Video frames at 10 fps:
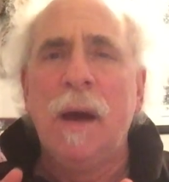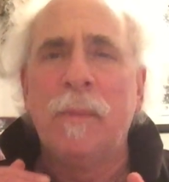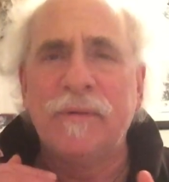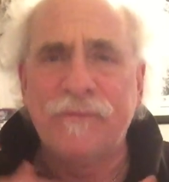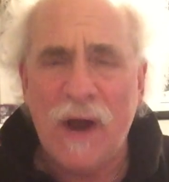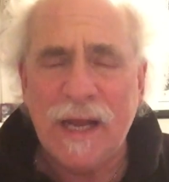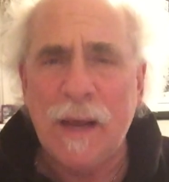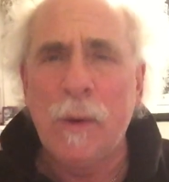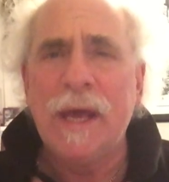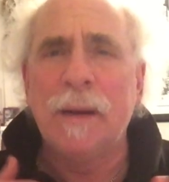But
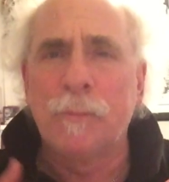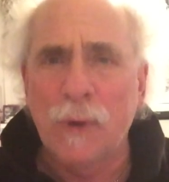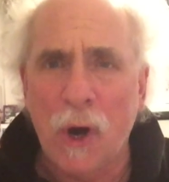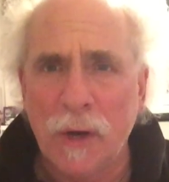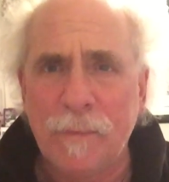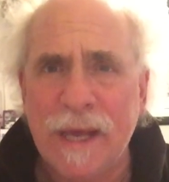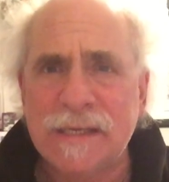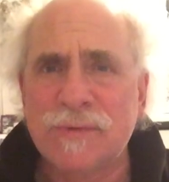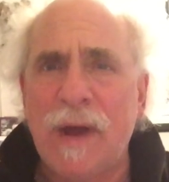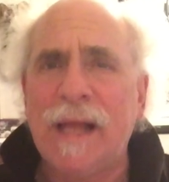Friday we had a
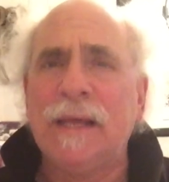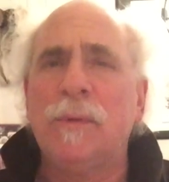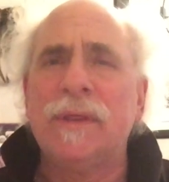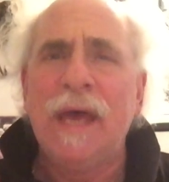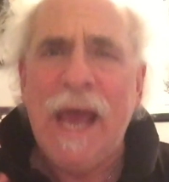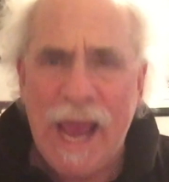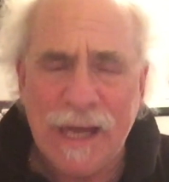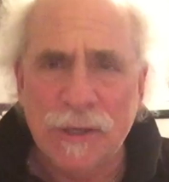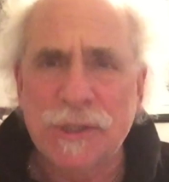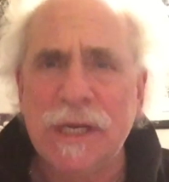broad-based rally with
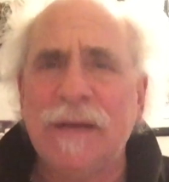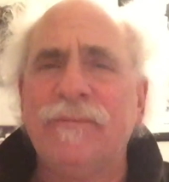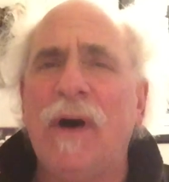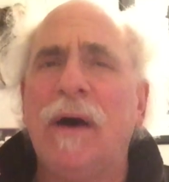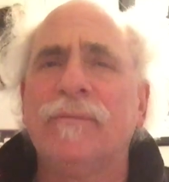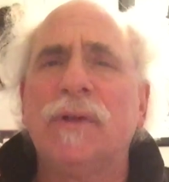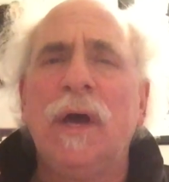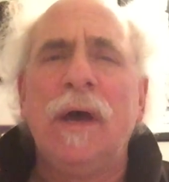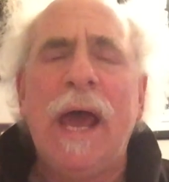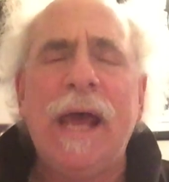energy involved.
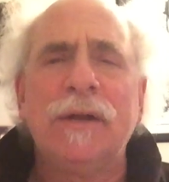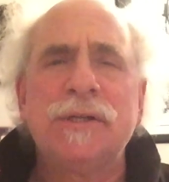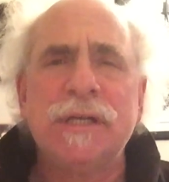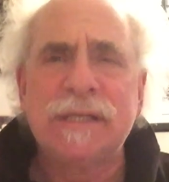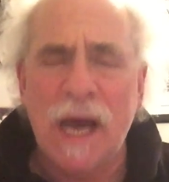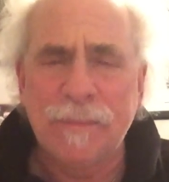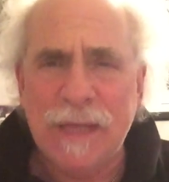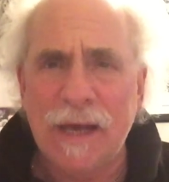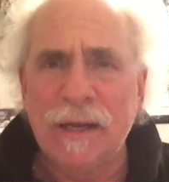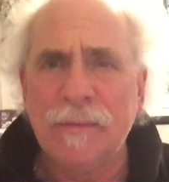Energy
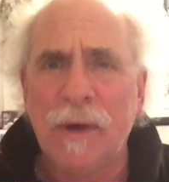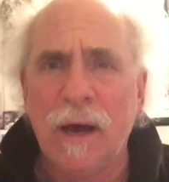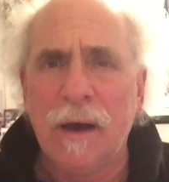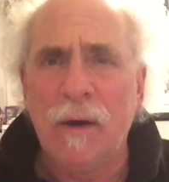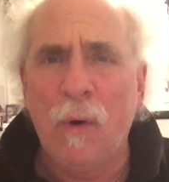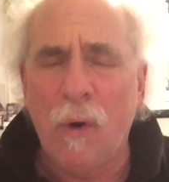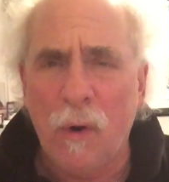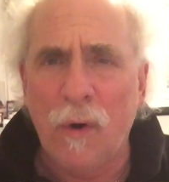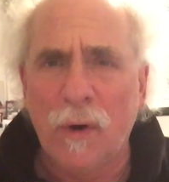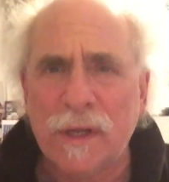topped out,
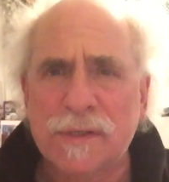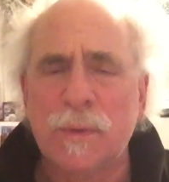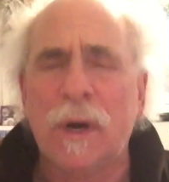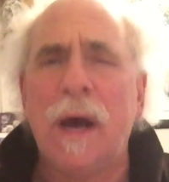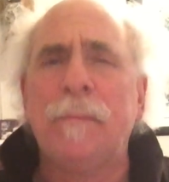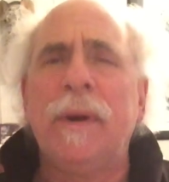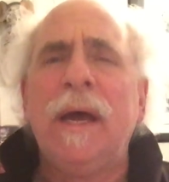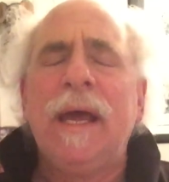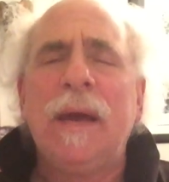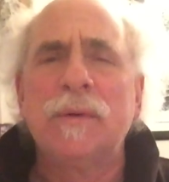oils were up.
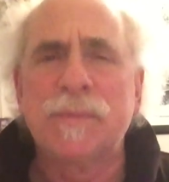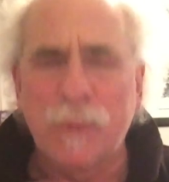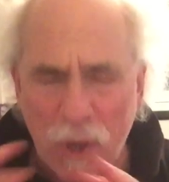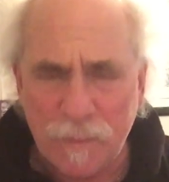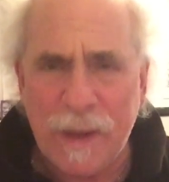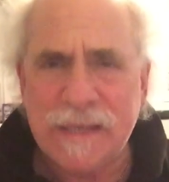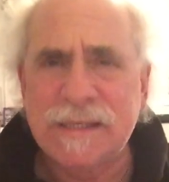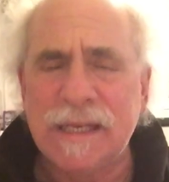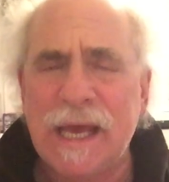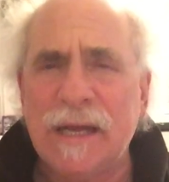It was
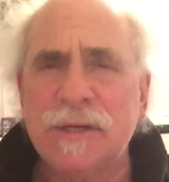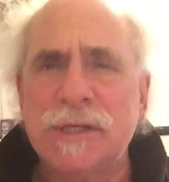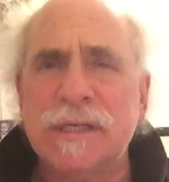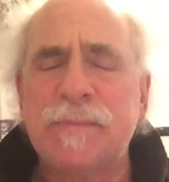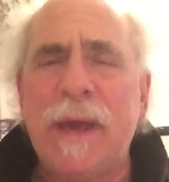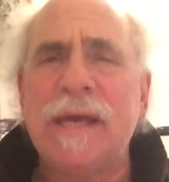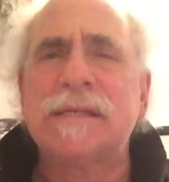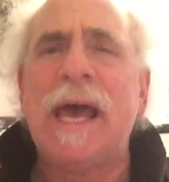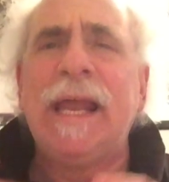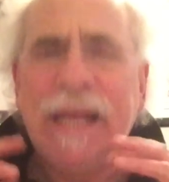broad-based in the energy
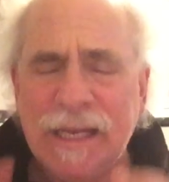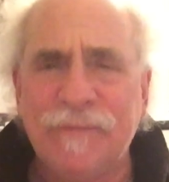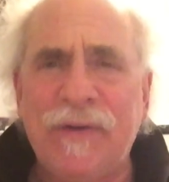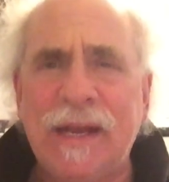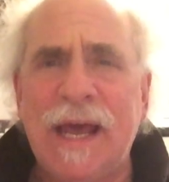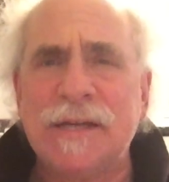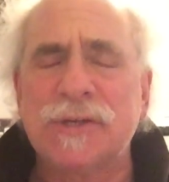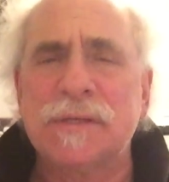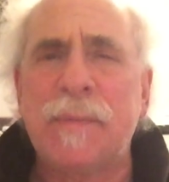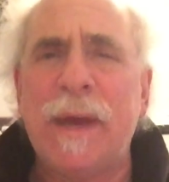space and in the
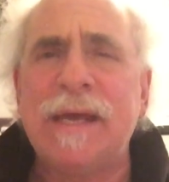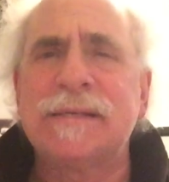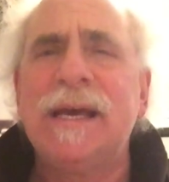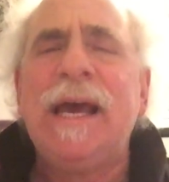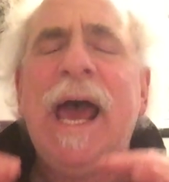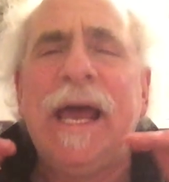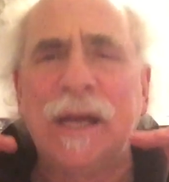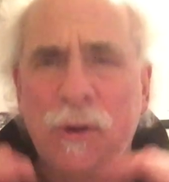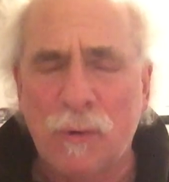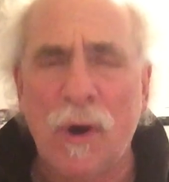financial space and
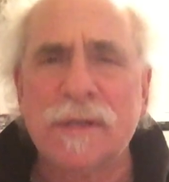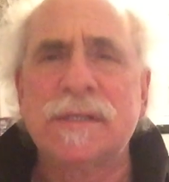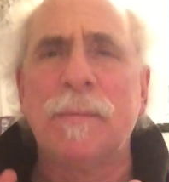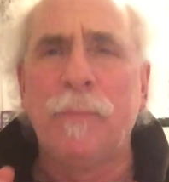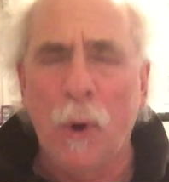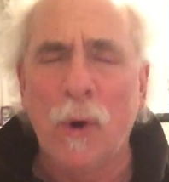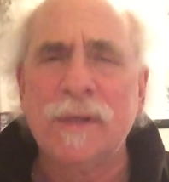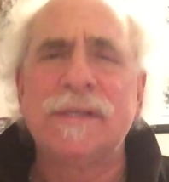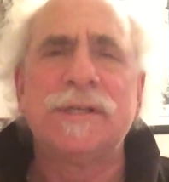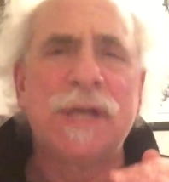across the
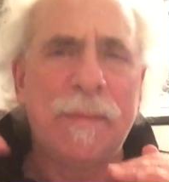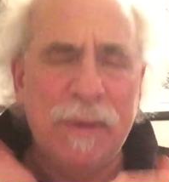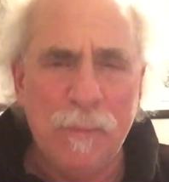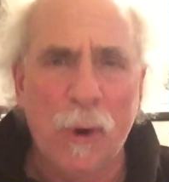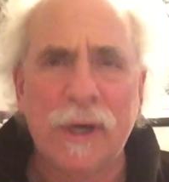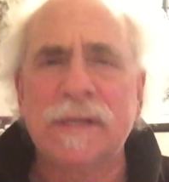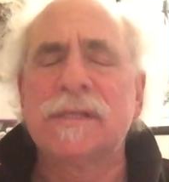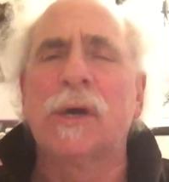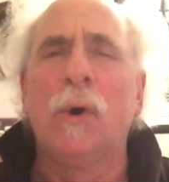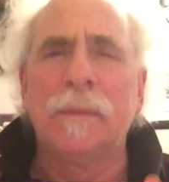boards, the JP Morgans,
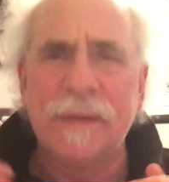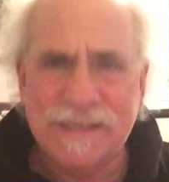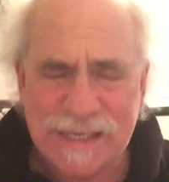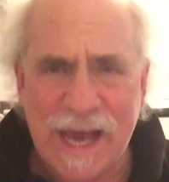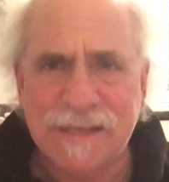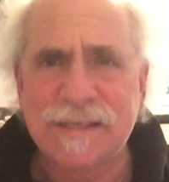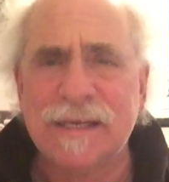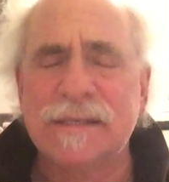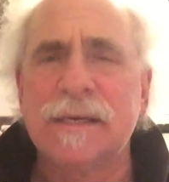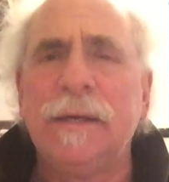the Goldman
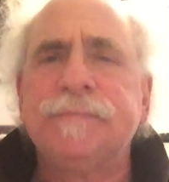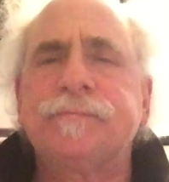Sachs's.